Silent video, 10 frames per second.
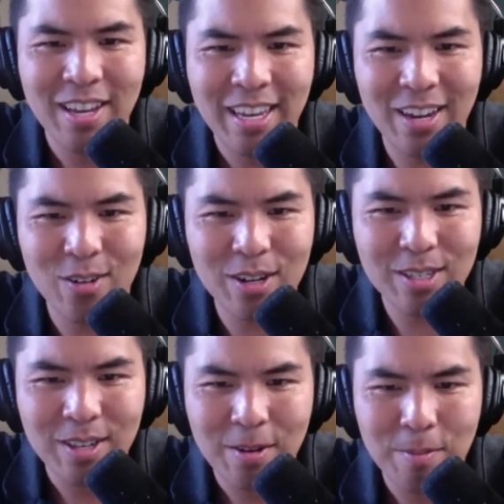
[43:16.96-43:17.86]
Here
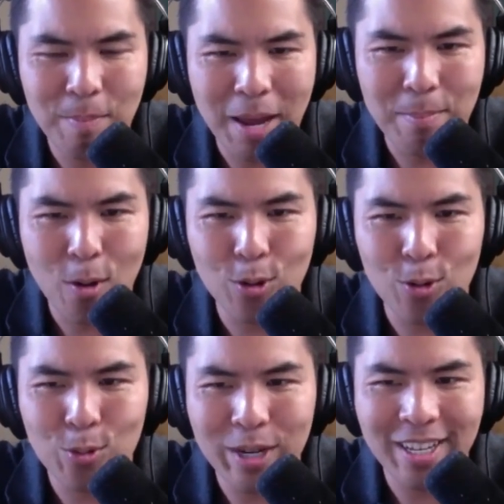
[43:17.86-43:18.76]
is my
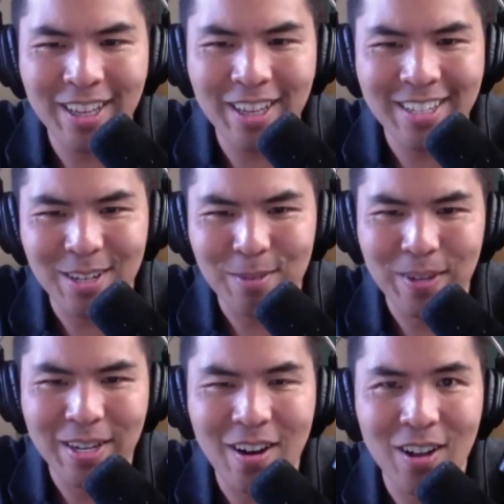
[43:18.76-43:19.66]
modal realism
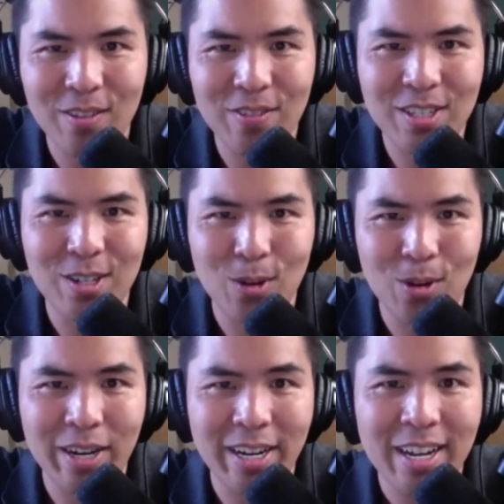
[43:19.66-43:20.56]
and all of its
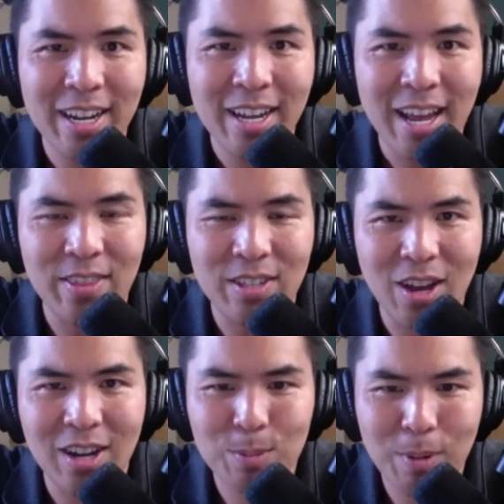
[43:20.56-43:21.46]
glory, and the thought
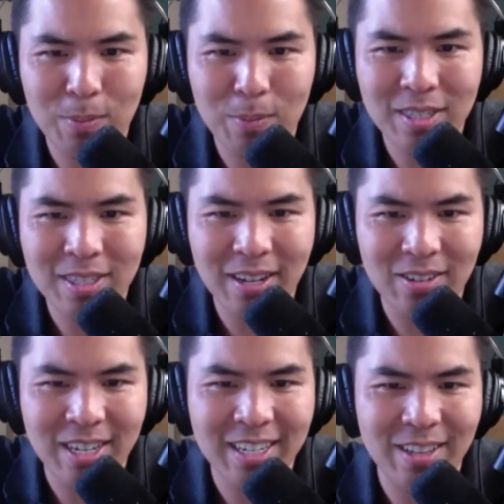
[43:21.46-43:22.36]
experiments that are
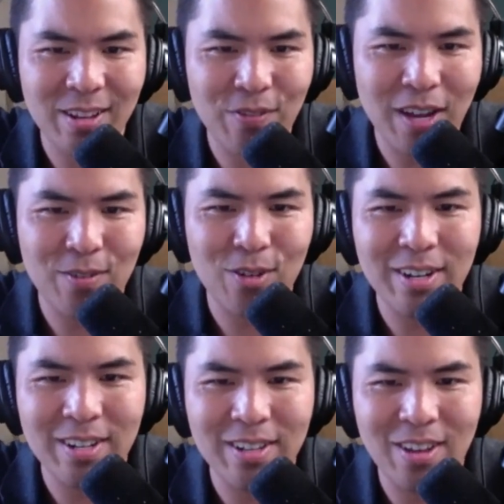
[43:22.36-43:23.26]
ticked in their favor
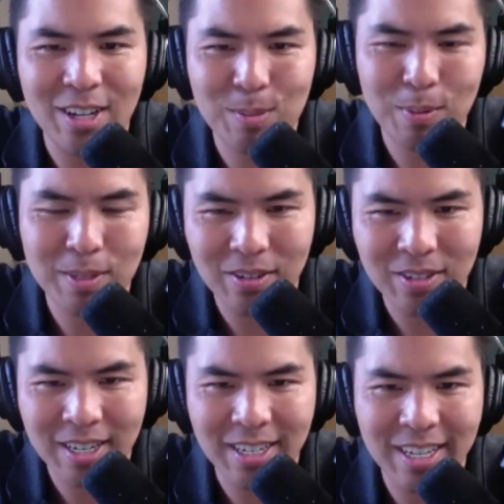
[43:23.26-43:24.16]
and the thought experiments that are
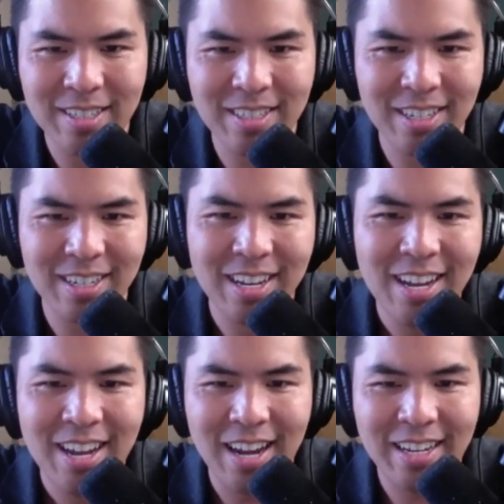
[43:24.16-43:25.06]
ticked against it.
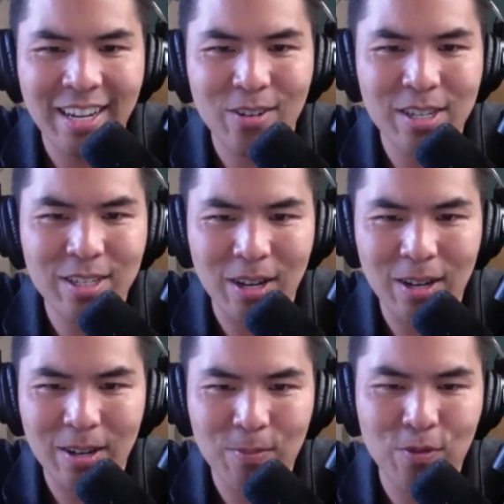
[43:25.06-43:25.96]
And here is
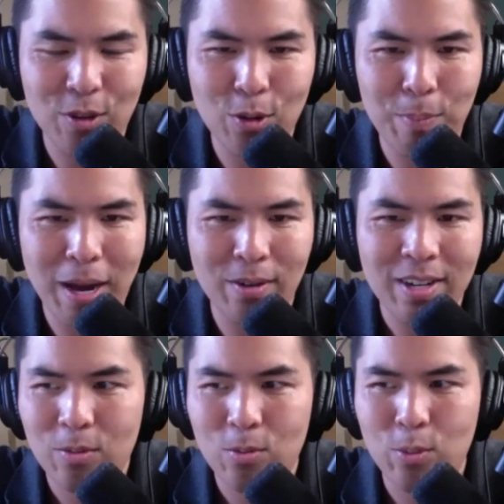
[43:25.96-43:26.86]
a view about
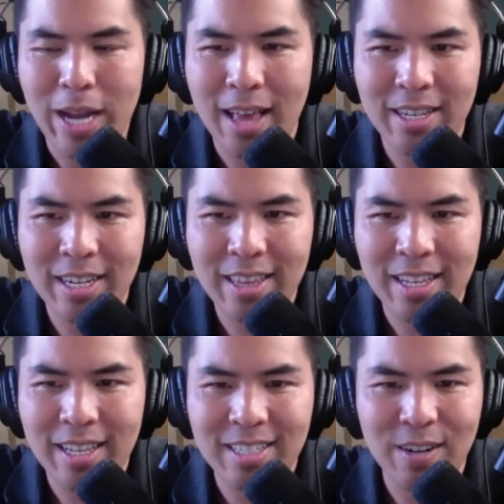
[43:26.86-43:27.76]
reality
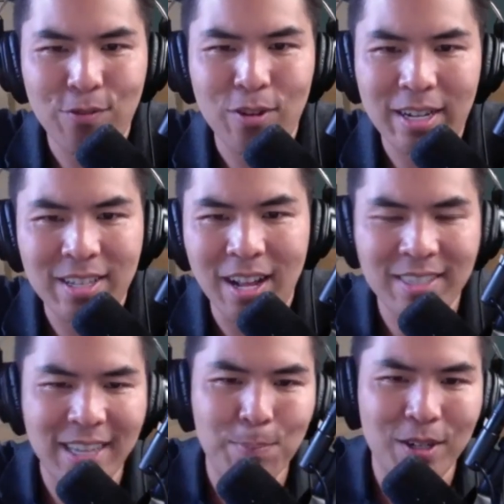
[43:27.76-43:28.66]
that's different and not
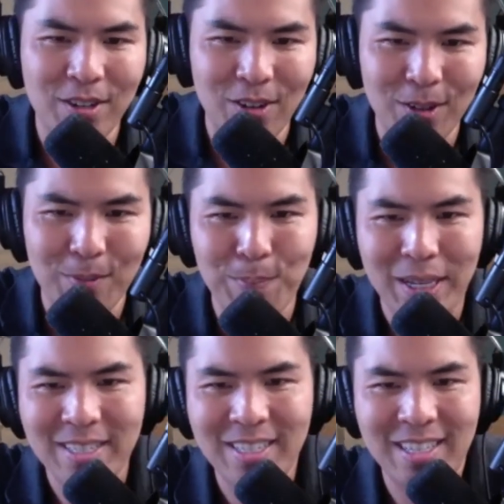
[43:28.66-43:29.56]
skeptical
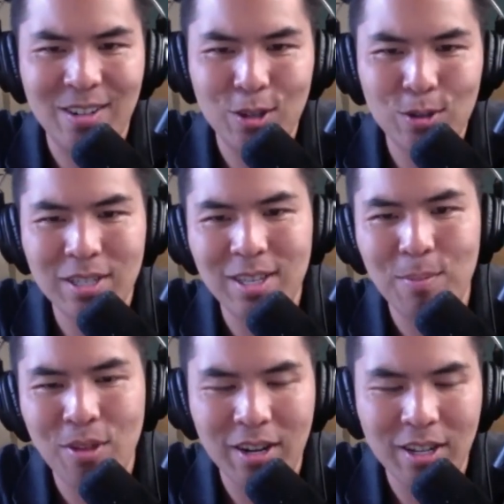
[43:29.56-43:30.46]
but still uses
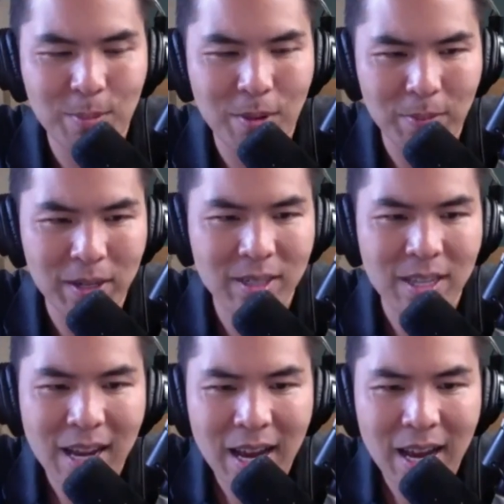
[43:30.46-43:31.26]
some thought experiments.